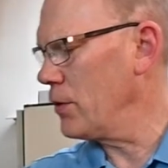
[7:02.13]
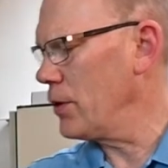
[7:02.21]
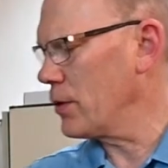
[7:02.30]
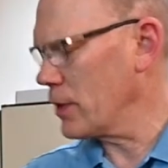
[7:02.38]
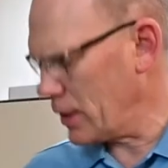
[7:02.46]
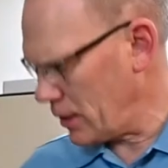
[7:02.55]
on
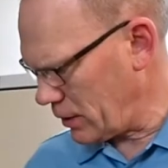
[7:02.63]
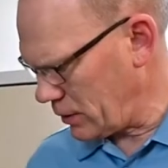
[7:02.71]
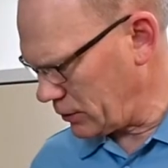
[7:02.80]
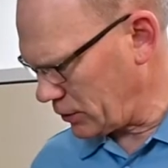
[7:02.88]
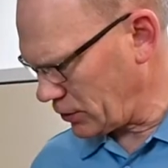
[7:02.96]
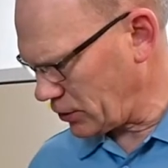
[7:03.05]
there
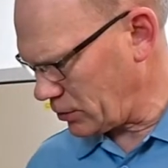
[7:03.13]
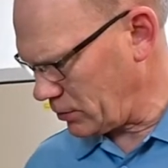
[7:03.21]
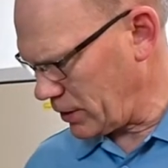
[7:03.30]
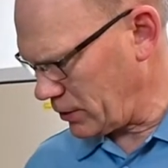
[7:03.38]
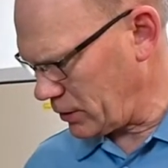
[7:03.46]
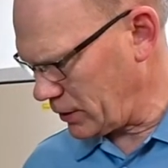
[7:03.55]
again, just so
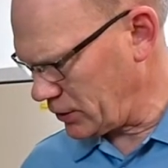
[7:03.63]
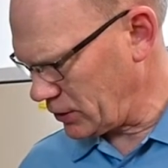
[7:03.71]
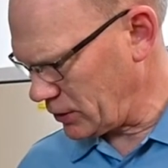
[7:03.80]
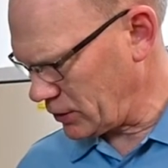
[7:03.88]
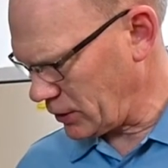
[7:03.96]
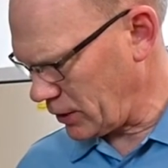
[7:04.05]
my
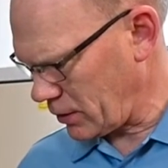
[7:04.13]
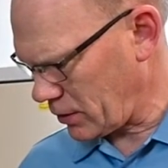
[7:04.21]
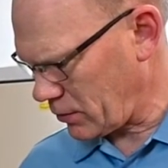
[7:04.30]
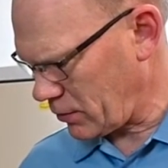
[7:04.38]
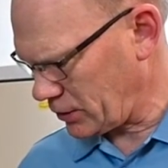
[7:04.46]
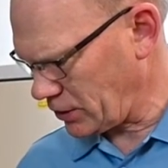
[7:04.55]
lens doesn't get a
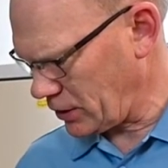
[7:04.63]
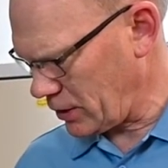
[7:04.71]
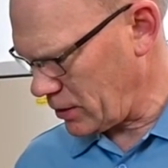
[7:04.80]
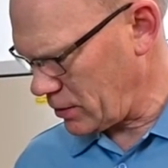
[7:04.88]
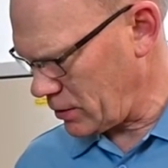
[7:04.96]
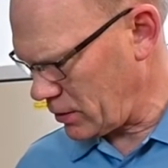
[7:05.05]
crust
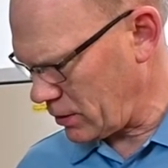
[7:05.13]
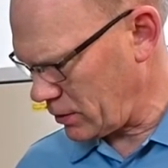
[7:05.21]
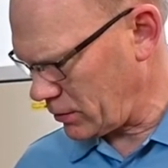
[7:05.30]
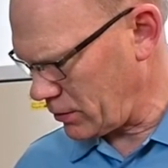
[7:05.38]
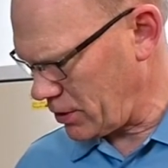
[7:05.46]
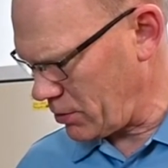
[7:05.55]
on it at
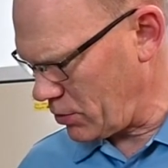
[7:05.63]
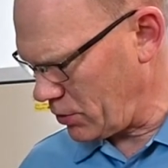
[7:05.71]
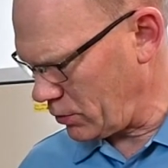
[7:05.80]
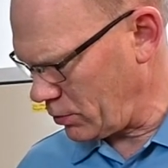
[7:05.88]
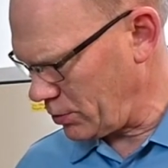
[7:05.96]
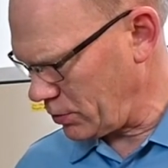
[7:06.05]
all or any
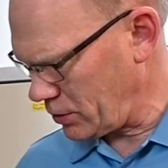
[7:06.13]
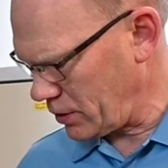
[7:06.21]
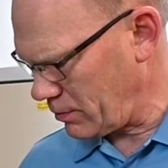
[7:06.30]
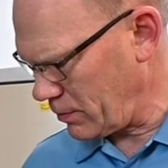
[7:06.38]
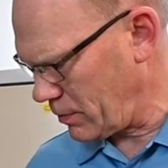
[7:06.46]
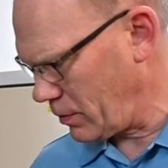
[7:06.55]
mineral
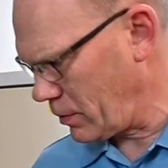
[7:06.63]
buildup.